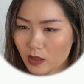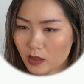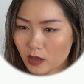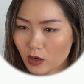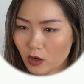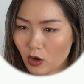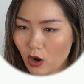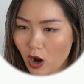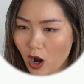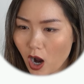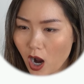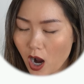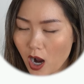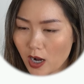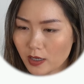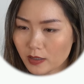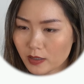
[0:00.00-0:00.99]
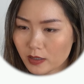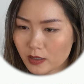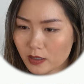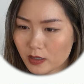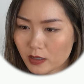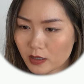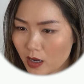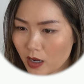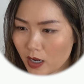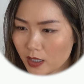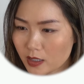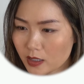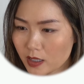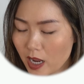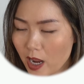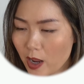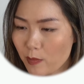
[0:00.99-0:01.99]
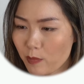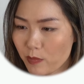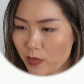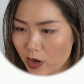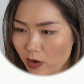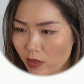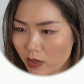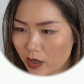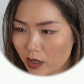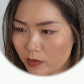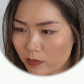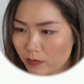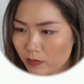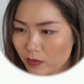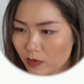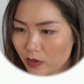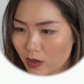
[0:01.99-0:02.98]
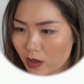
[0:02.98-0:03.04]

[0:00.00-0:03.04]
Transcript: the cost is 10 million